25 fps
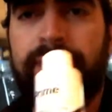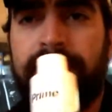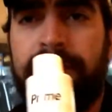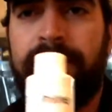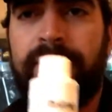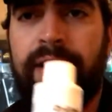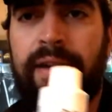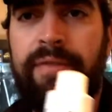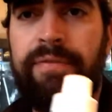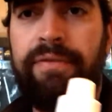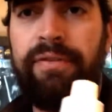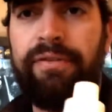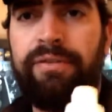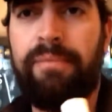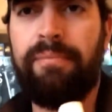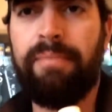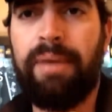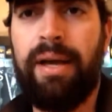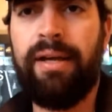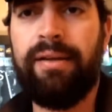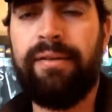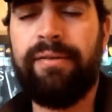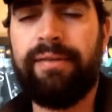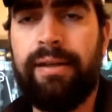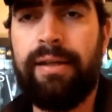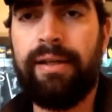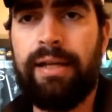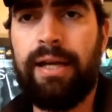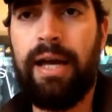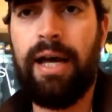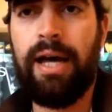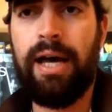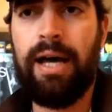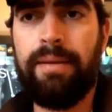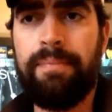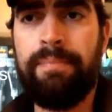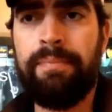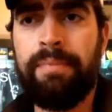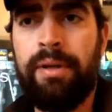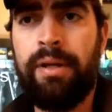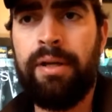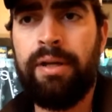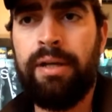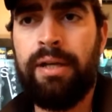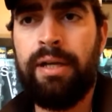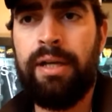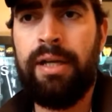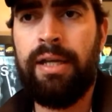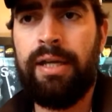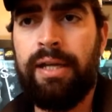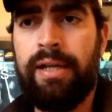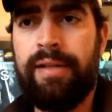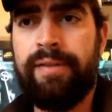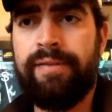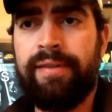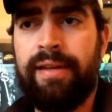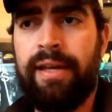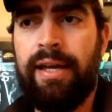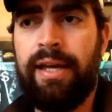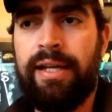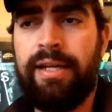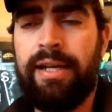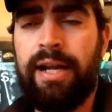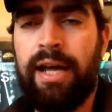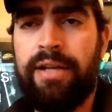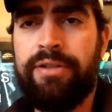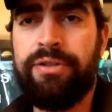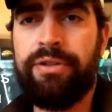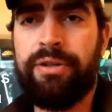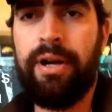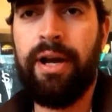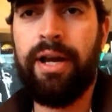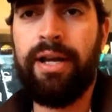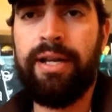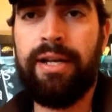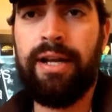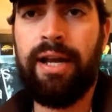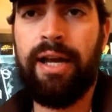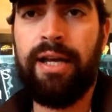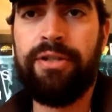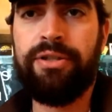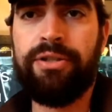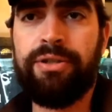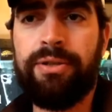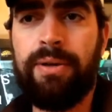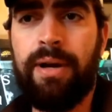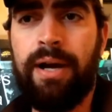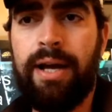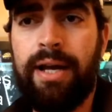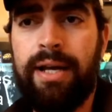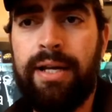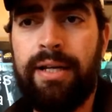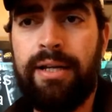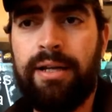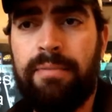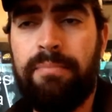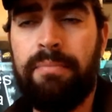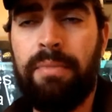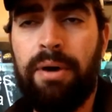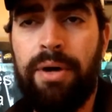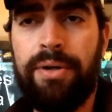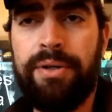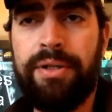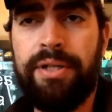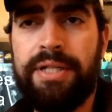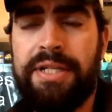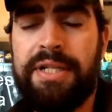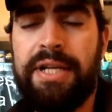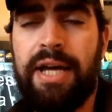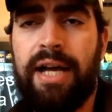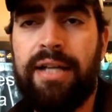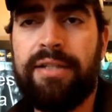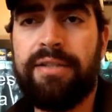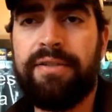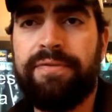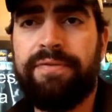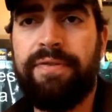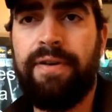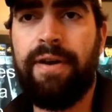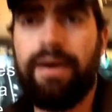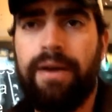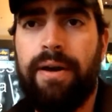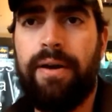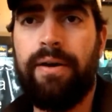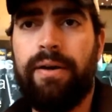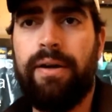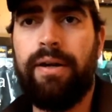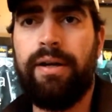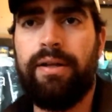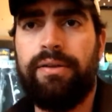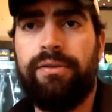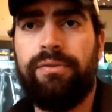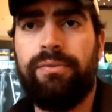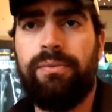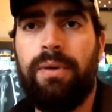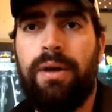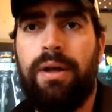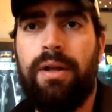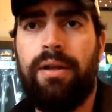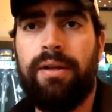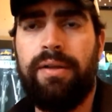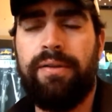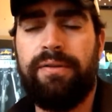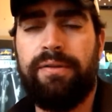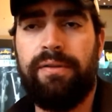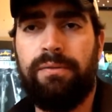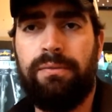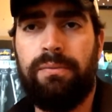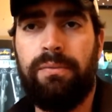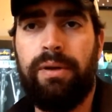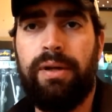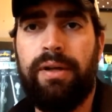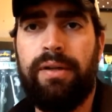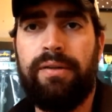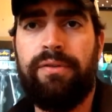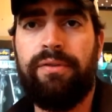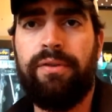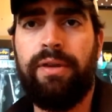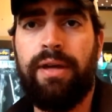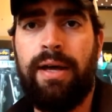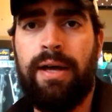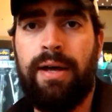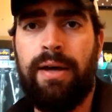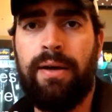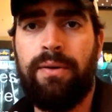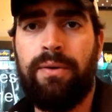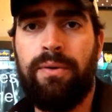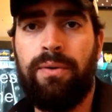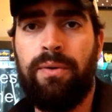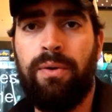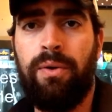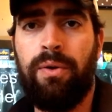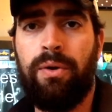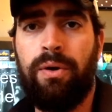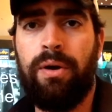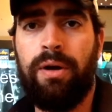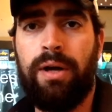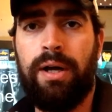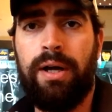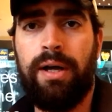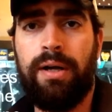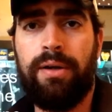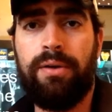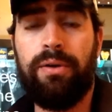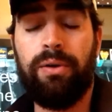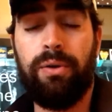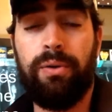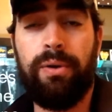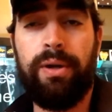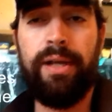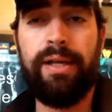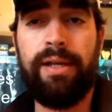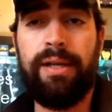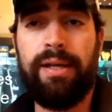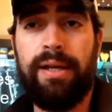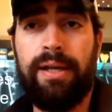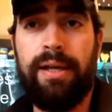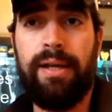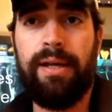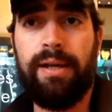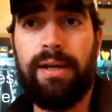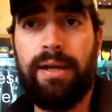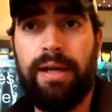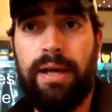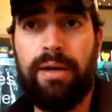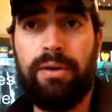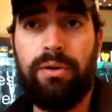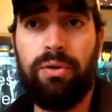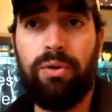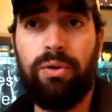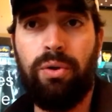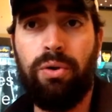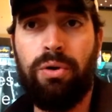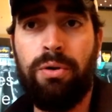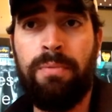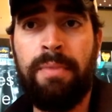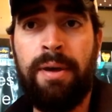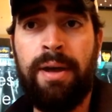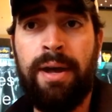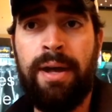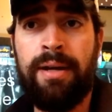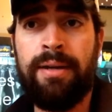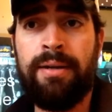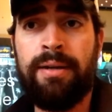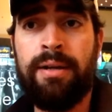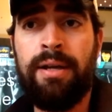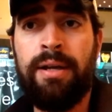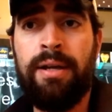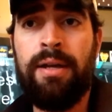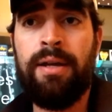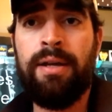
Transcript: This stuff is amazing. It's a nitrite ammonia detoxifier, as well as it rids chlorine and chloramine.